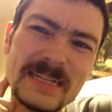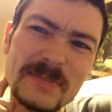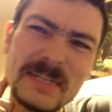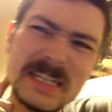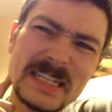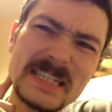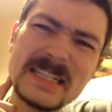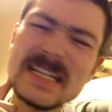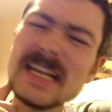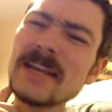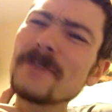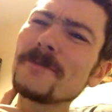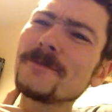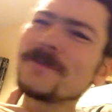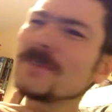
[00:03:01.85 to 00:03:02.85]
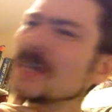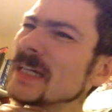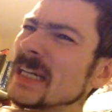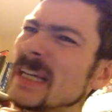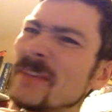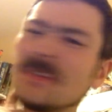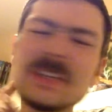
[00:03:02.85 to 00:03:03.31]
I mean, it did take
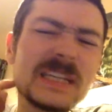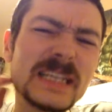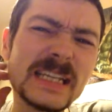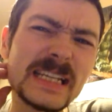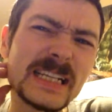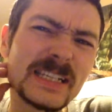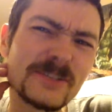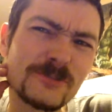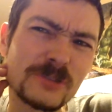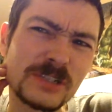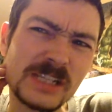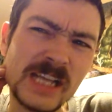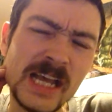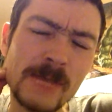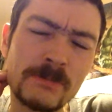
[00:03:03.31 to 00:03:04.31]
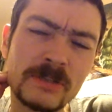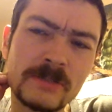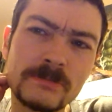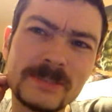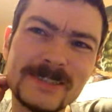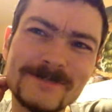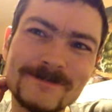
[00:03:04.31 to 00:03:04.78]
5 years for it to
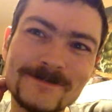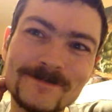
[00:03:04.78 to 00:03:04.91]
happen, but,